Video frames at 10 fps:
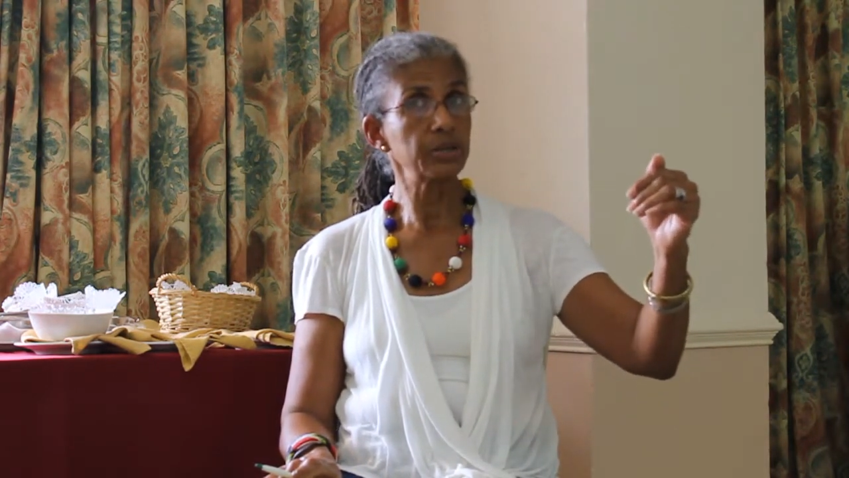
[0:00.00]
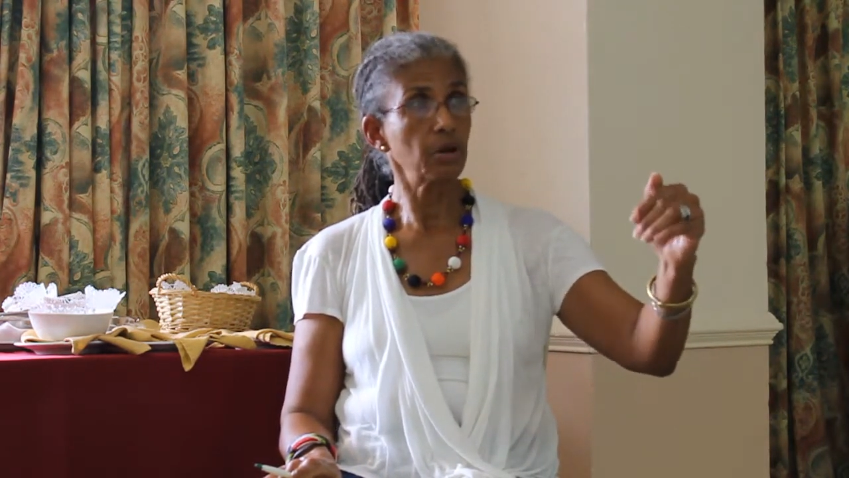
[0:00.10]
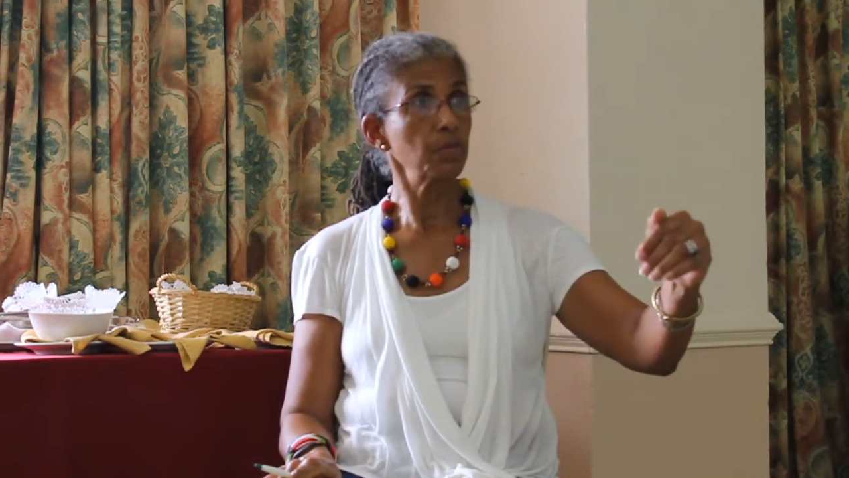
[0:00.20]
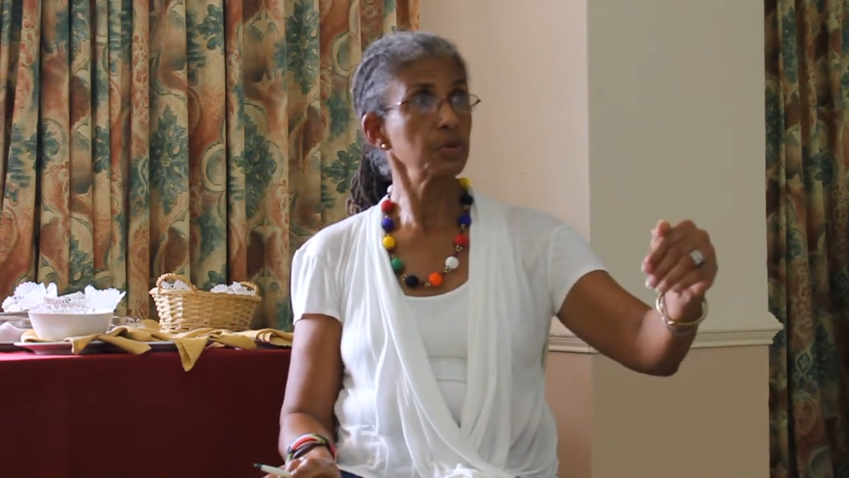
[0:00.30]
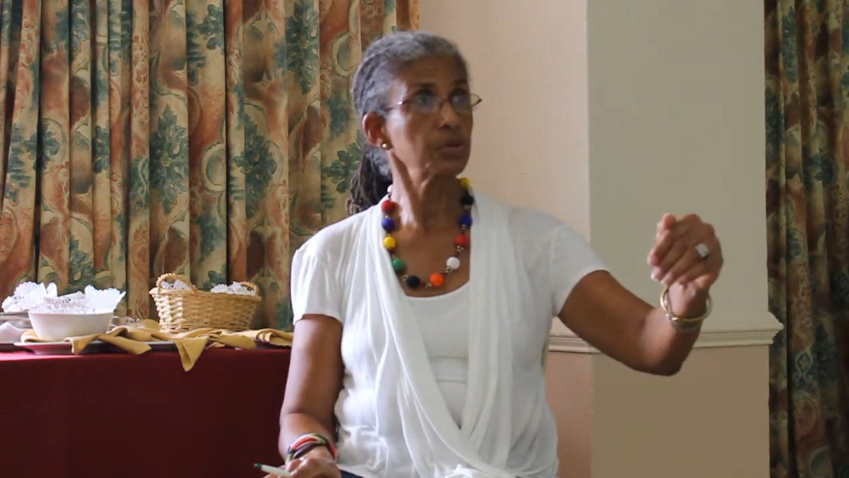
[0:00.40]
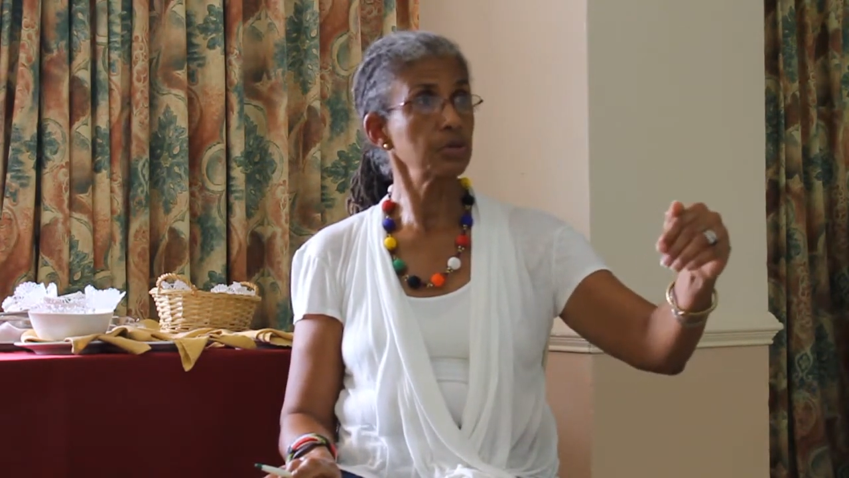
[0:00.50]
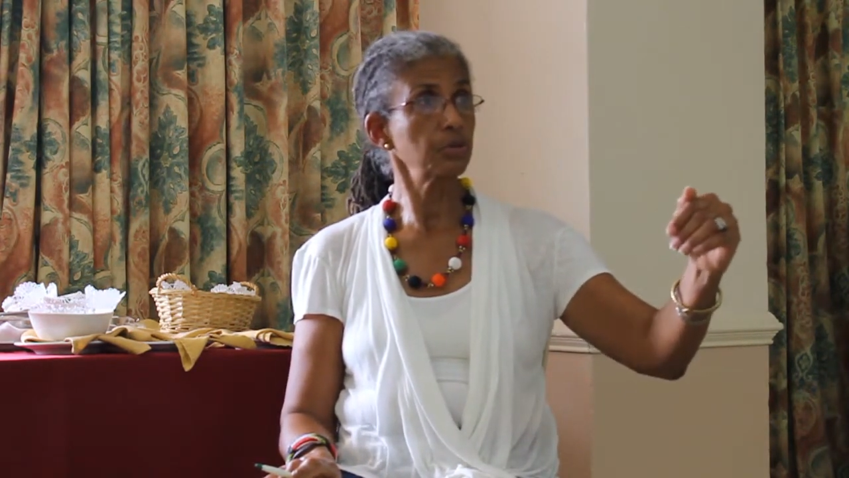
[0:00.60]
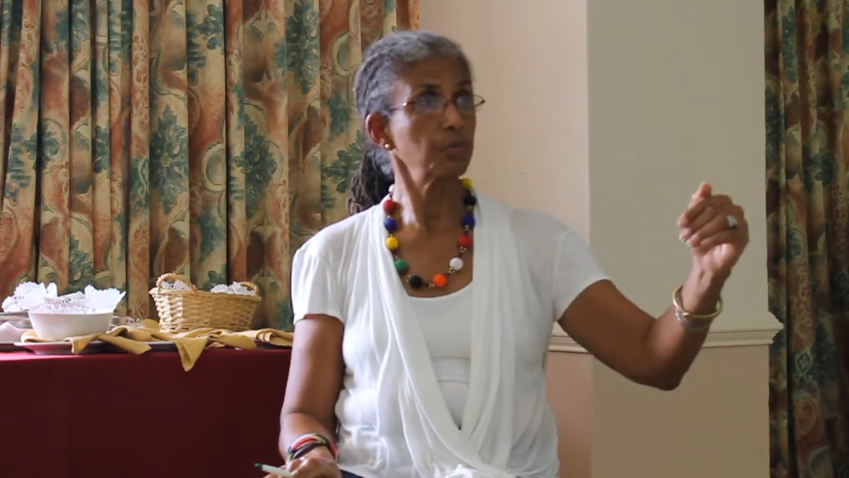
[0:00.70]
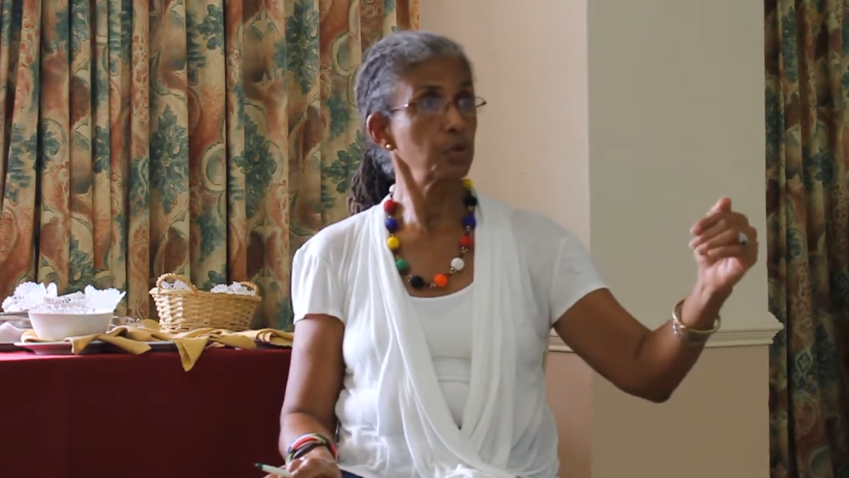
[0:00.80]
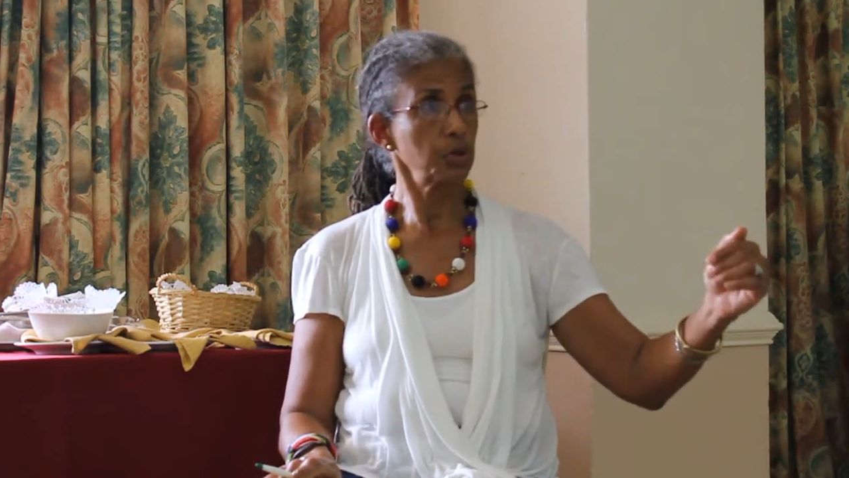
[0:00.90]
Thomas
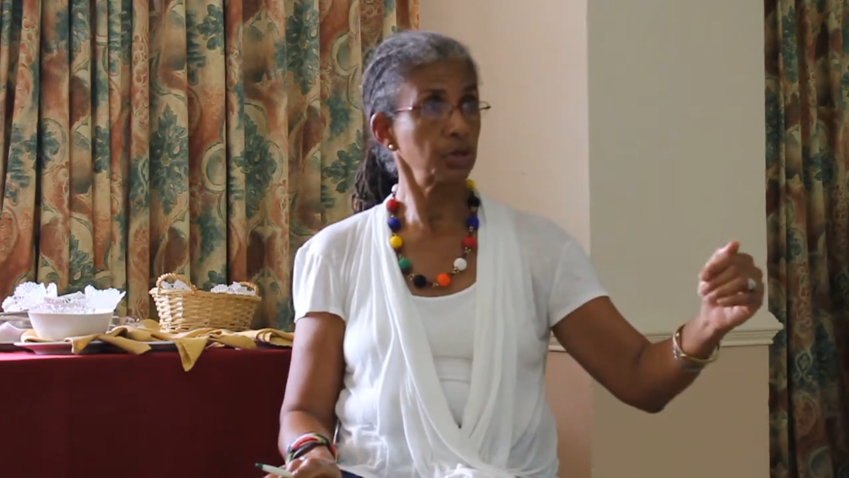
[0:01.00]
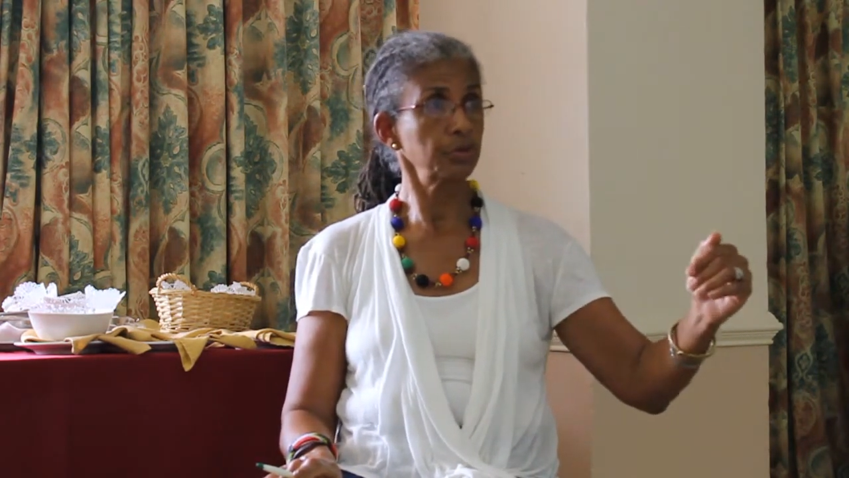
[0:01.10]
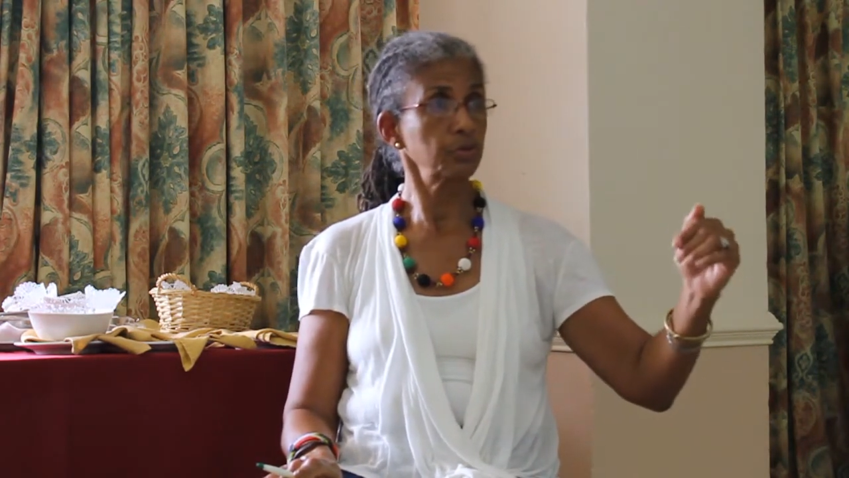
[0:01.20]
into Portland